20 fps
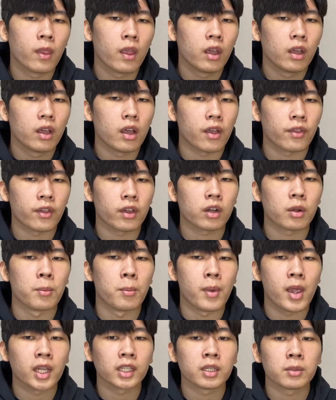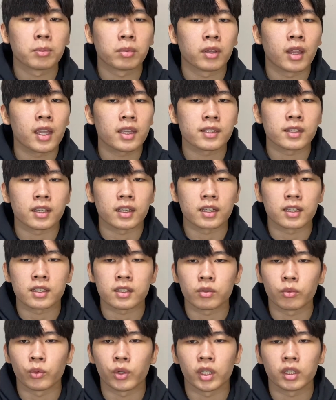There are many places
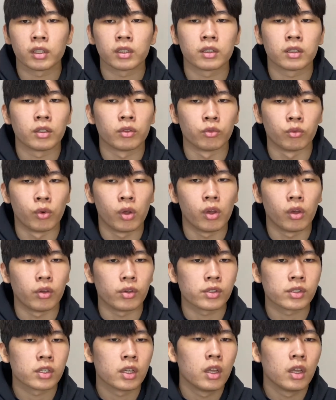with Rose